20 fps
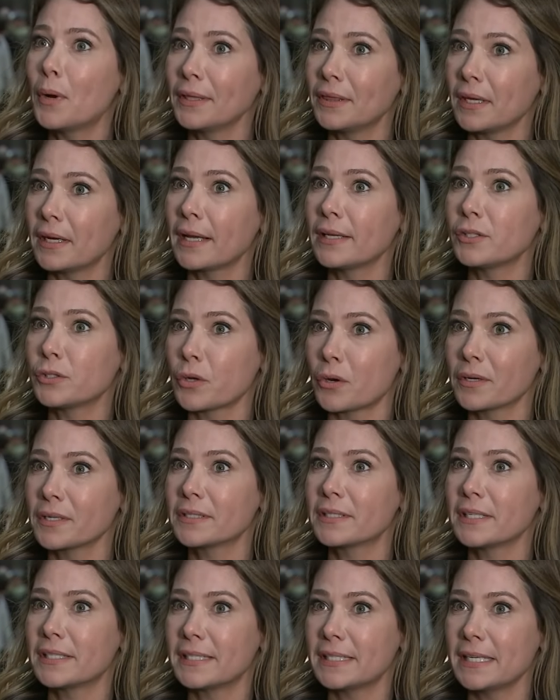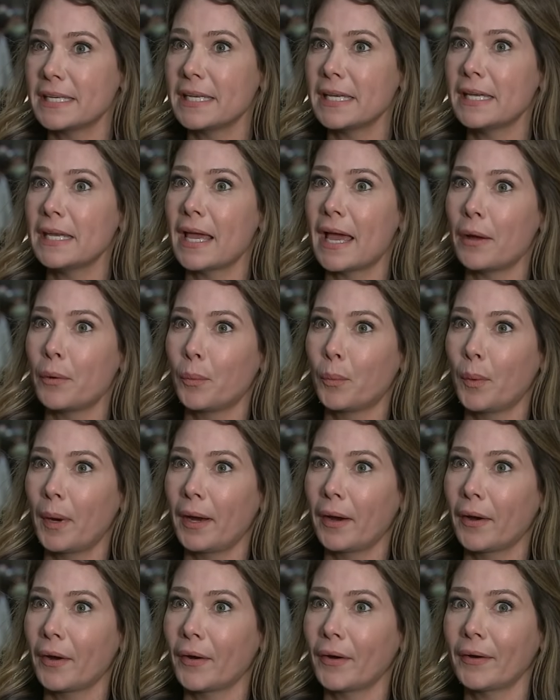point that I started to see
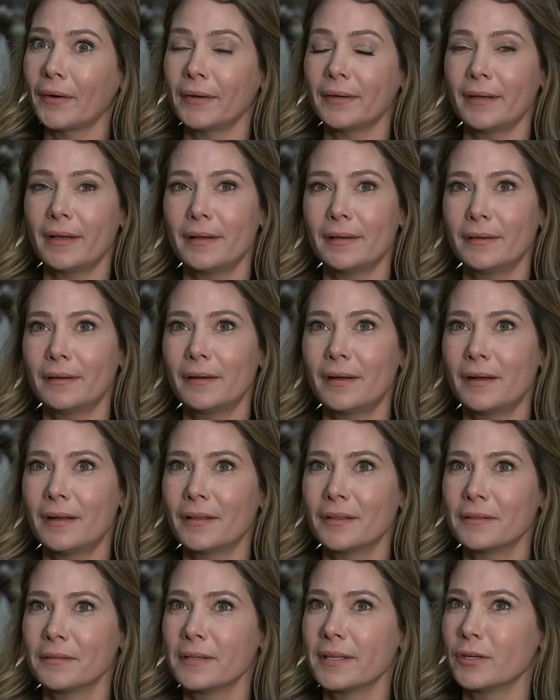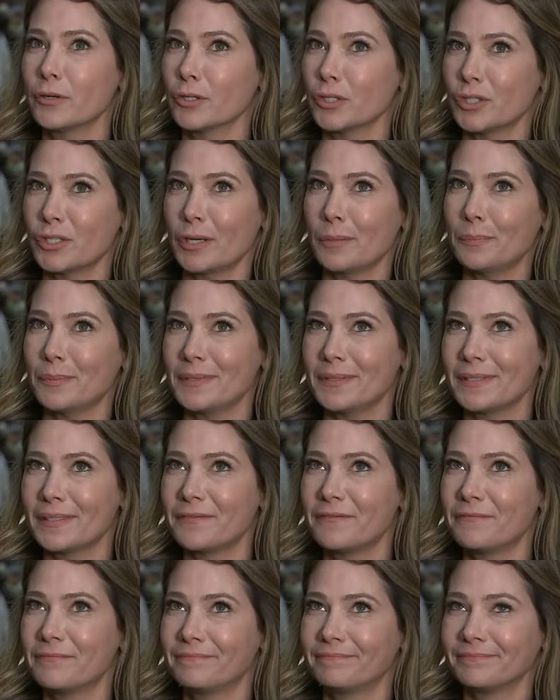where uh, the
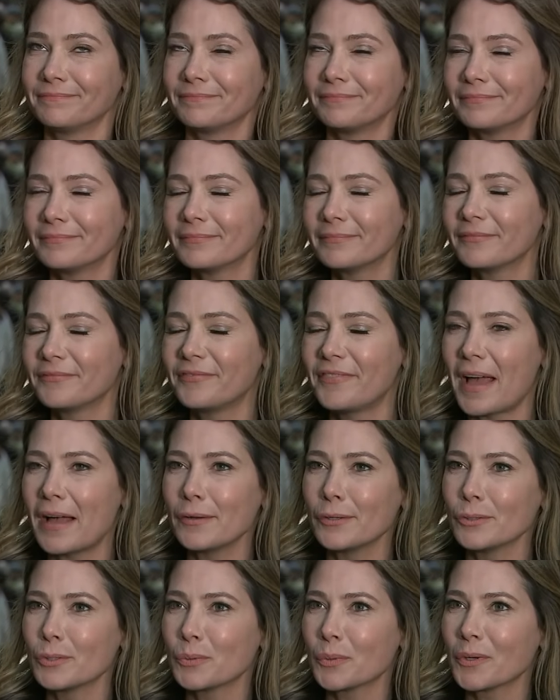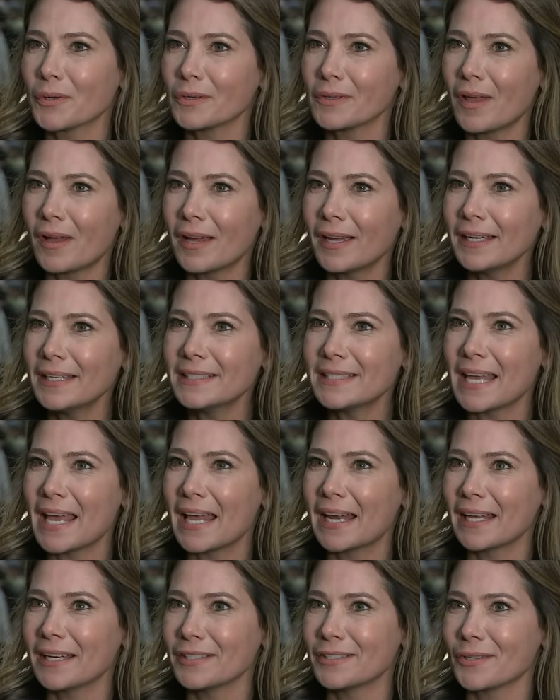leadership's values were aligned
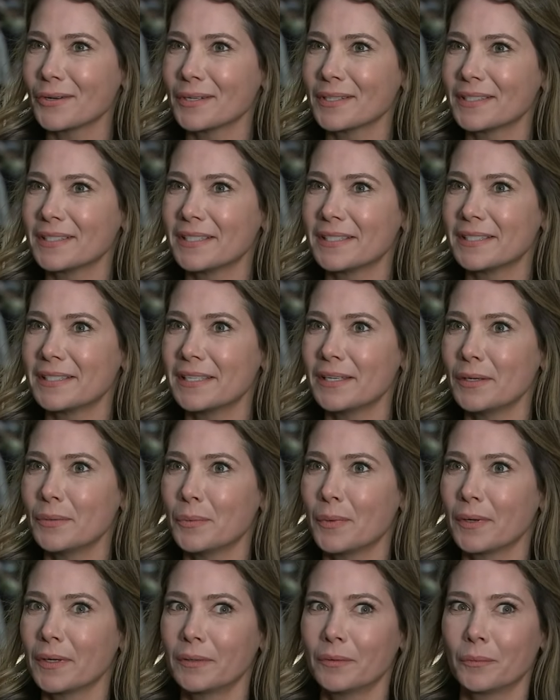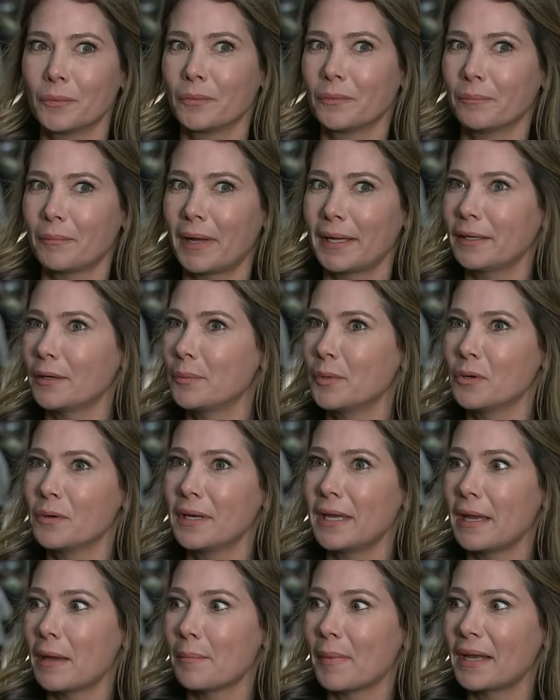and I started to see what my
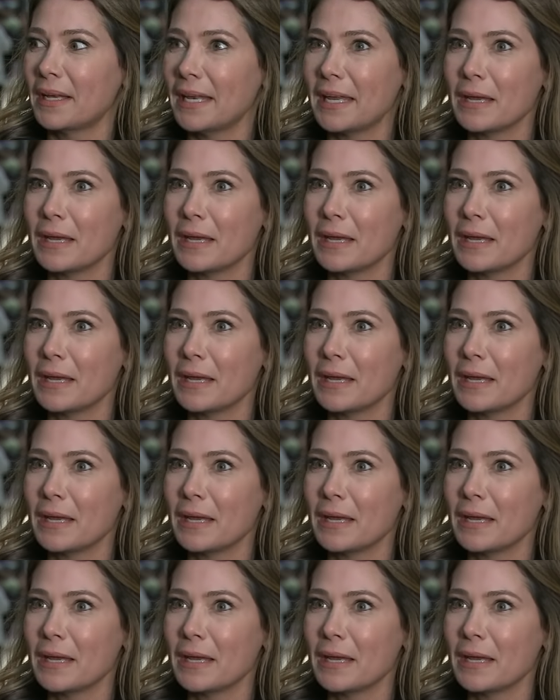community and my